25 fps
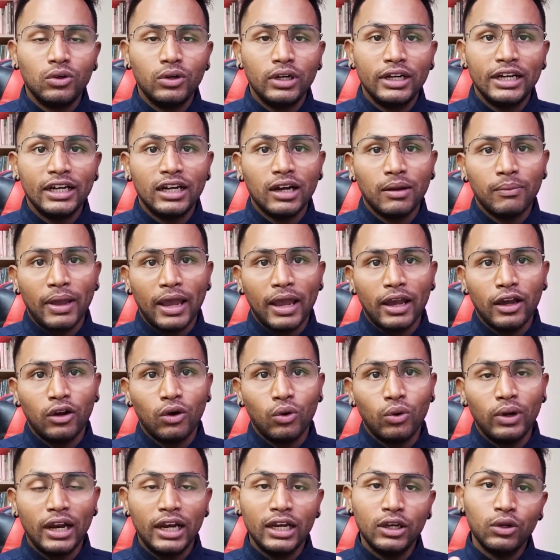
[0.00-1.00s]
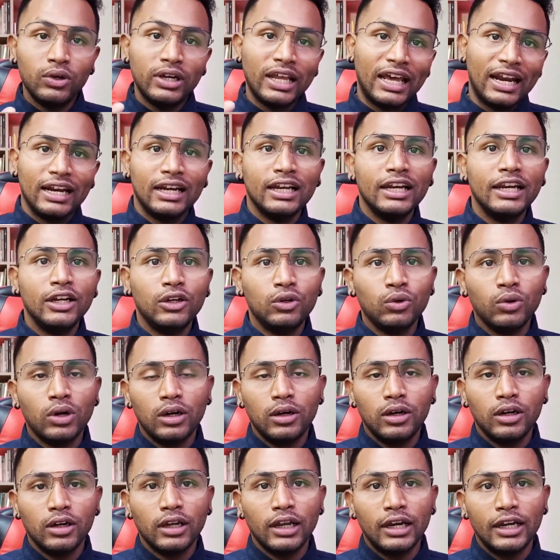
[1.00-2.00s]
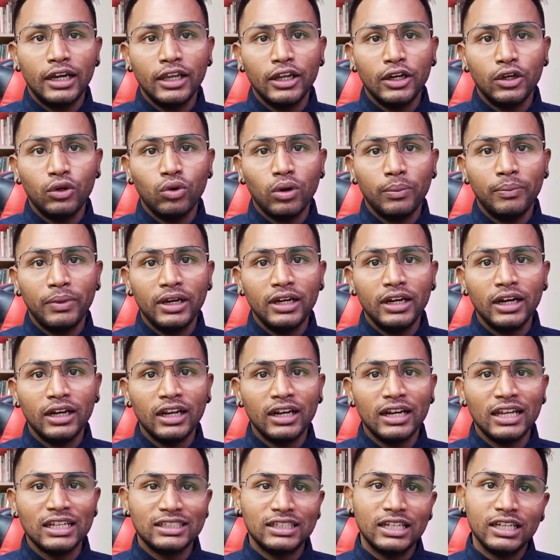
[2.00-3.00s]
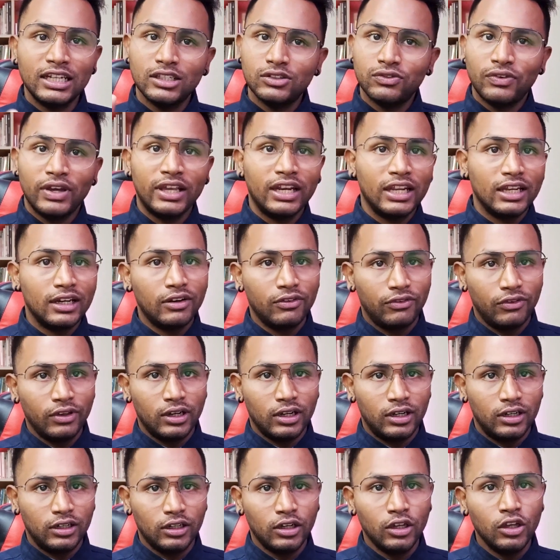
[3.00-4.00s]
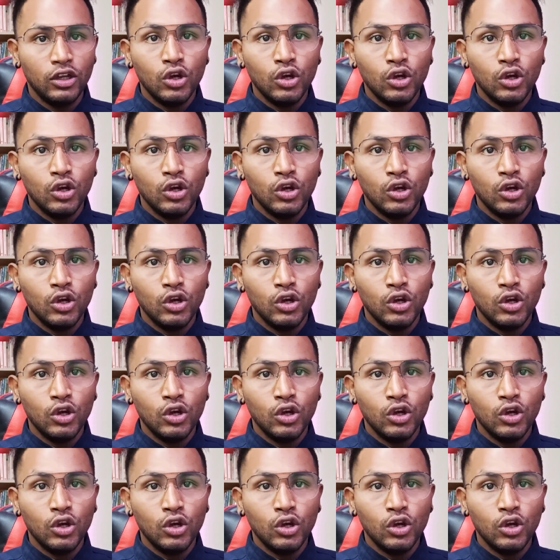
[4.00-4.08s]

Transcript: data background, and you directly getting into a big data testing is very difficult.